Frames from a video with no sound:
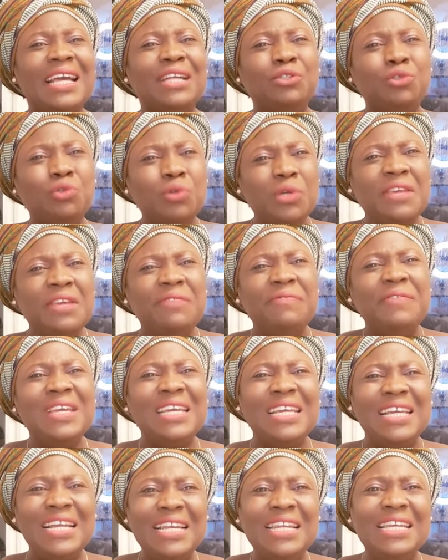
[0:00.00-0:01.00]
to
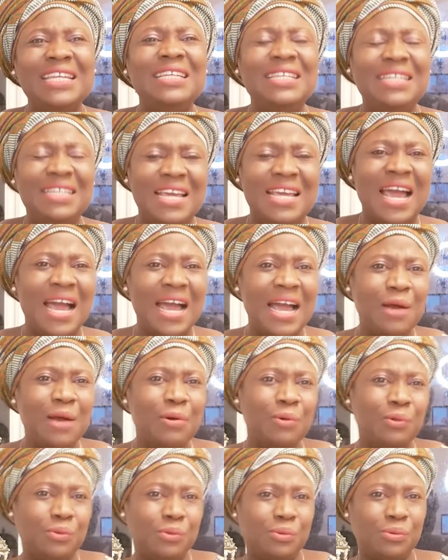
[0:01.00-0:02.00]
even clean their
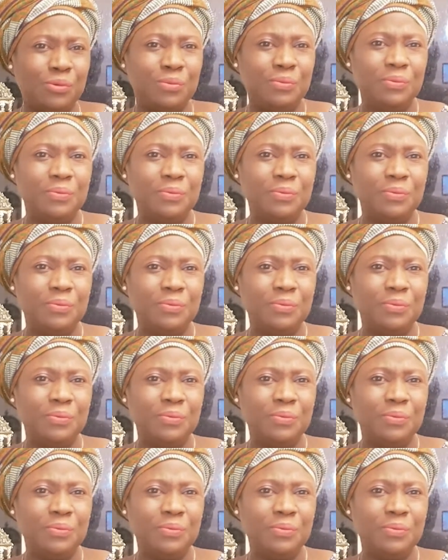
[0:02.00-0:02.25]
house.